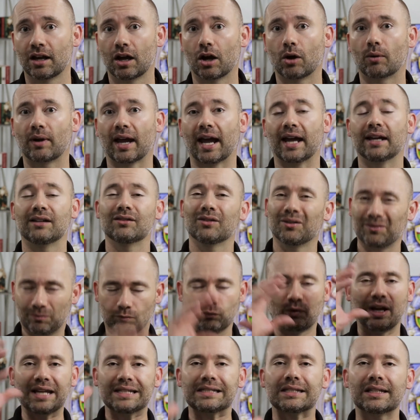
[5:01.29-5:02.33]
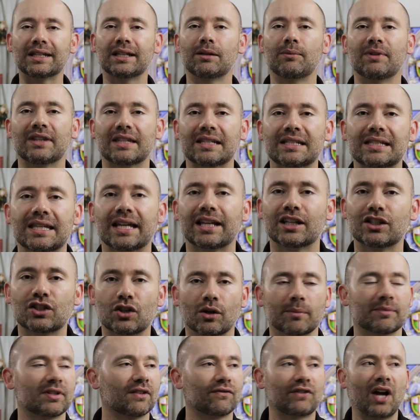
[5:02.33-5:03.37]
Okay, well, wrestling with this thing in
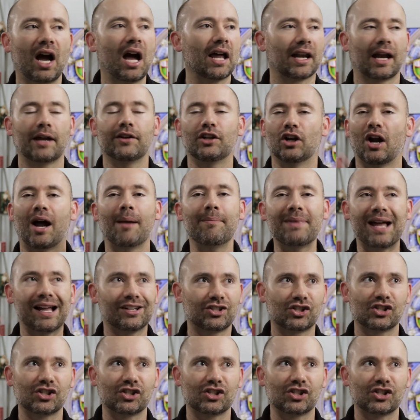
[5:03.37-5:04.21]
terms of God. I, you know, I'm not